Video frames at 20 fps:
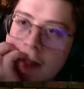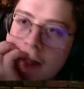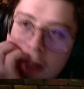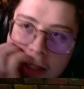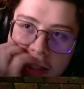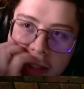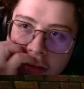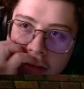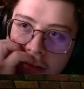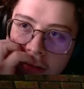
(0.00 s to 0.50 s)

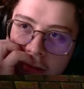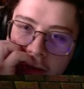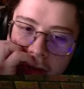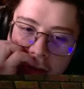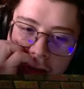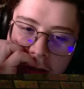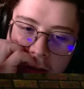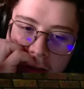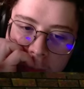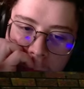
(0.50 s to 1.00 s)
I don't
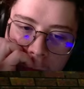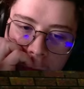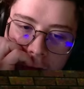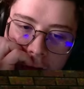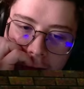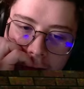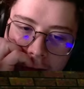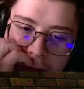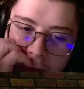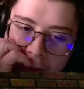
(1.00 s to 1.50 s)
think I
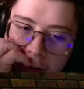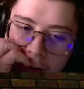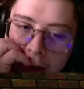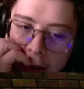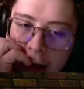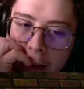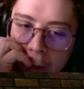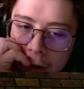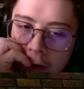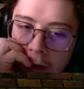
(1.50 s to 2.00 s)
want to do
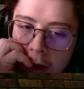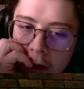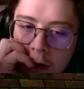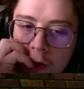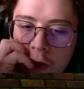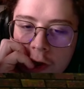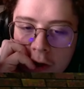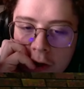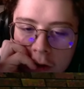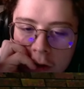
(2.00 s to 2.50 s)

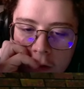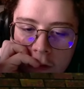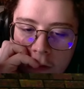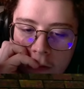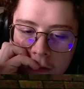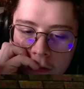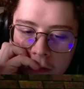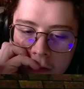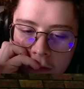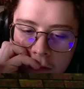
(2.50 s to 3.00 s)
habitation
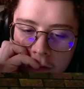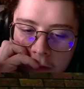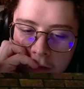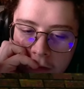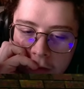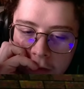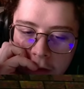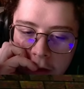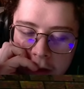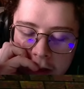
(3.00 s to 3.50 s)

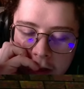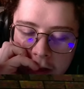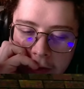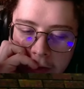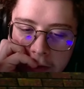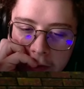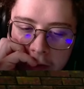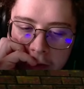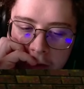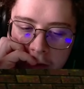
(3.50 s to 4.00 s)
for this
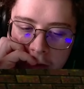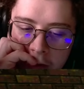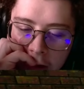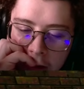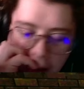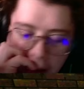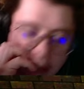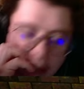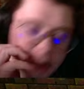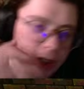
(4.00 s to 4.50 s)
series.
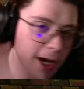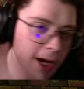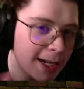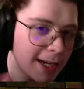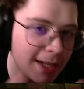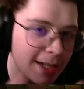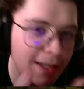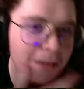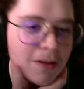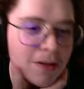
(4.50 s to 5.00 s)
I
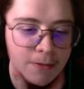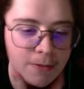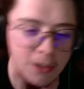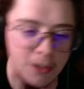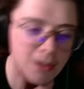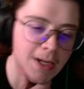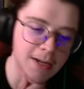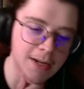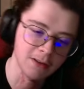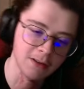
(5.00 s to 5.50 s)
can leave it up to you
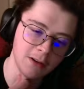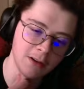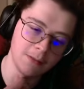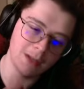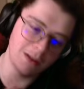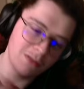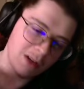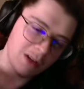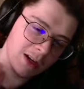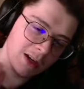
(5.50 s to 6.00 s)
guys a little bit.
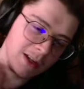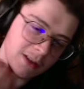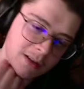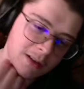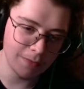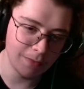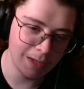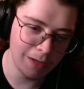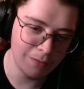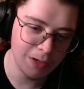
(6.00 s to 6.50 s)
If
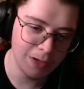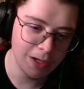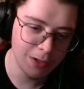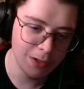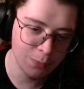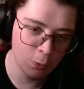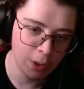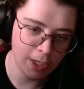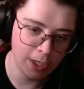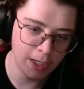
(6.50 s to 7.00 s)
you guys
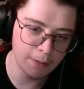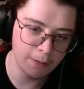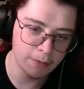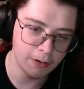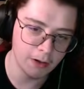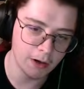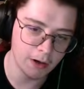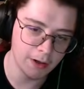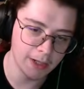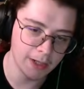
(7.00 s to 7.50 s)
want
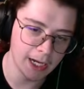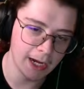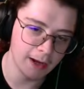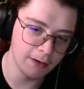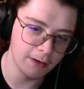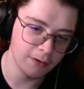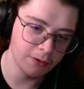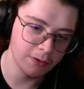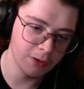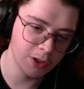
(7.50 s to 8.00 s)
input on that,
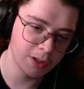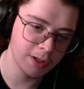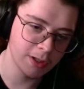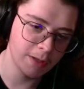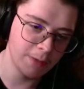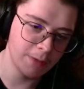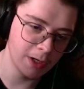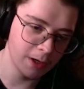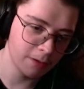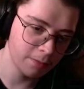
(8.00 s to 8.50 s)
just let
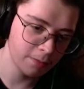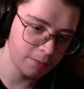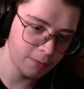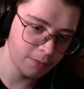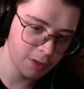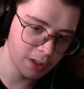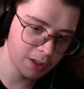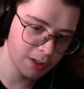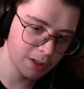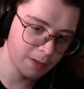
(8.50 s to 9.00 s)
me know.
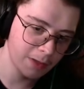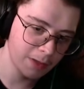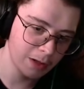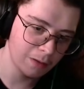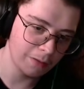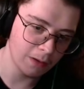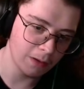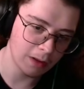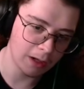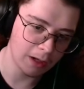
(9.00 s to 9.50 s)
Just let me know
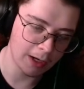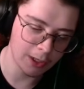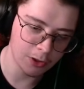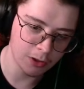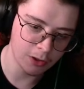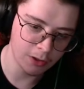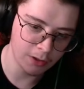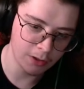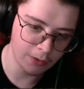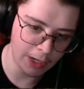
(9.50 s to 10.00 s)
if you think I
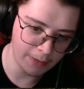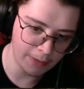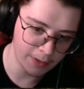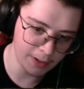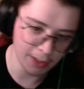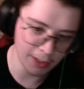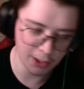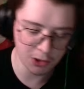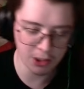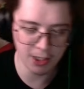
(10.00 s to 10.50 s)
should do
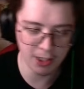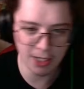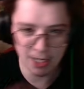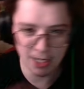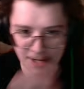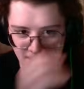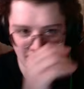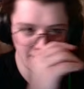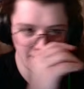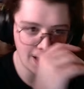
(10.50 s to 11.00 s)
habitation
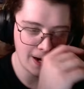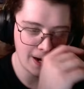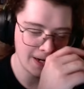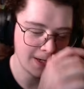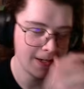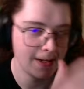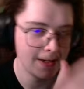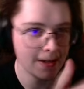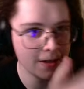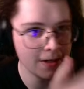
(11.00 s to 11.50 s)
and
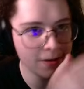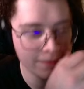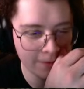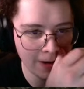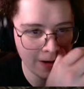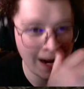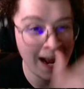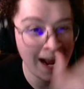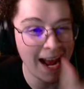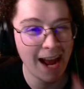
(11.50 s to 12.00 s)
ideas for
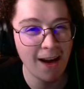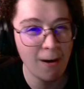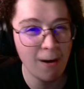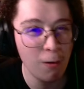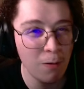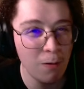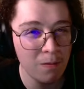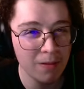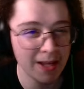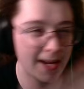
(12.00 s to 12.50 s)

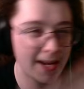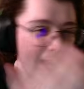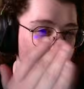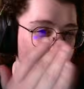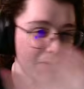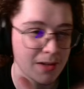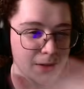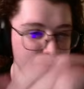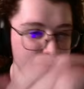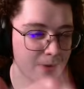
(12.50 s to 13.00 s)
how, like how
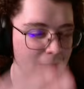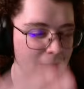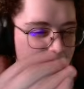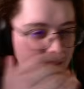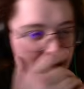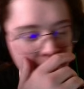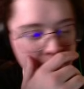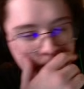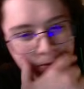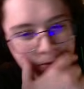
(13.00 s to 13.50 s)
to split it
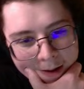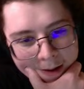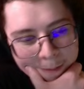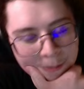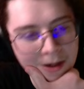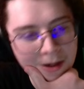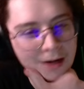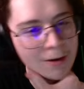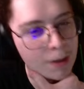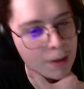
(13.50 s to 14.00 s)
up.
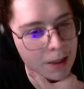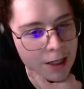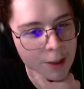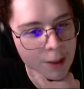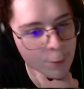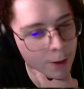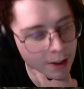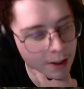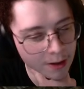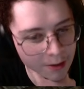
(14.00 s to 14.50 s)
But I don't think I
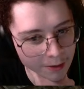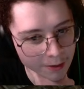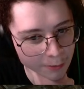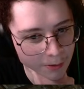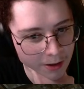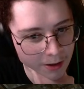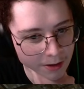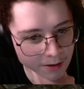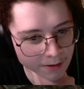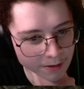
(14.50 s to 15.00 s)
want to do
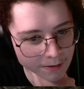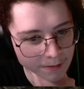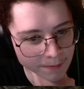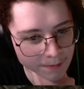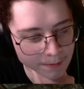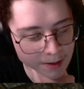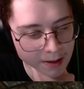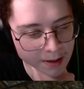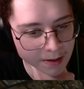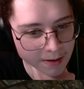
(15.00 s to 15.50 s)
it
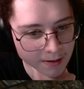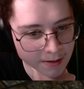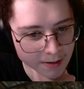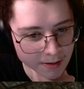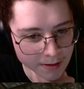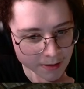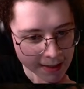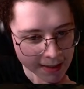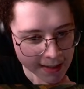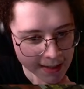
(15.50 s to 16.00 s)

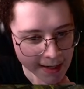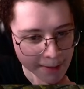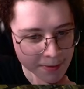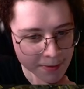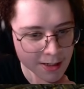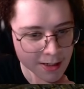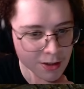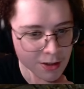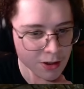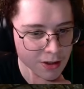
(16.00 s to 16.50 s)
because
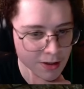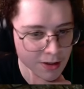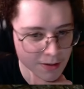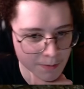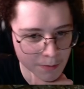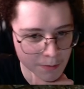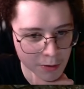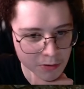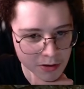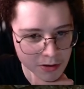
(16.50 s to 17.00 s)
habitation is
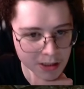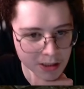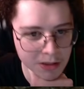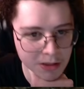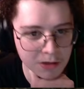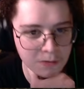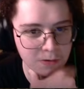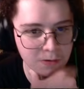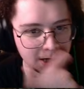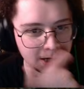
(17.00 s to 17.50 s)
mostly
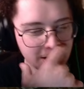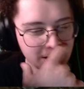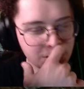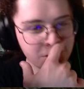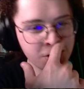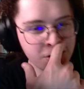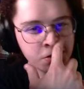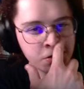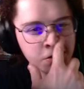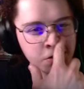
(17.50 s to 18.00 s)
2
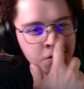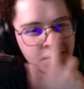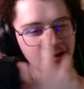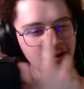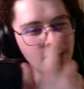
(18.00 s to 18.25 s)
sections.